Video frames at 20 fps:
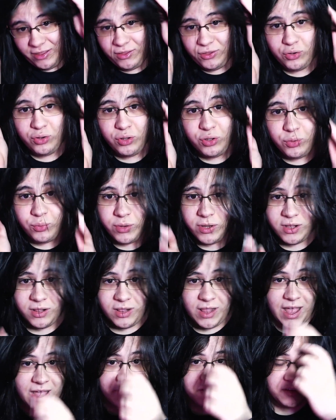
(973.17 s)
Dude with
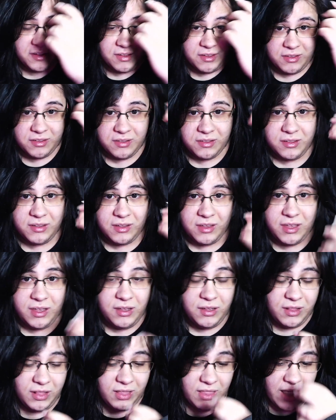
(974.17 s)
glasses.
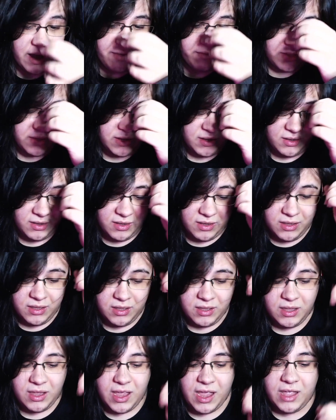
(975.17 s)
He lived
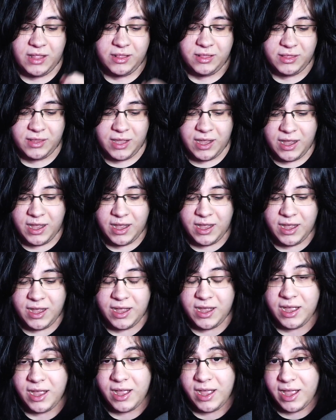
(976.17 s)
and
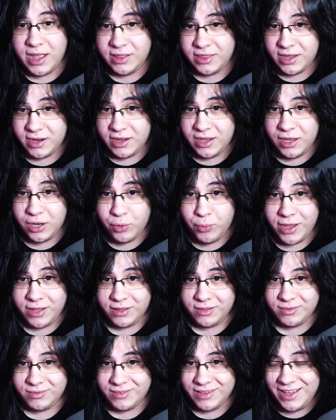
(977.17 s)
uh, and then he
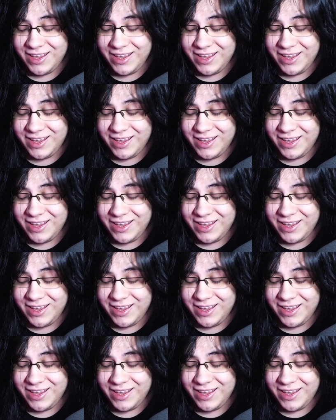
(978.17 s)
quit.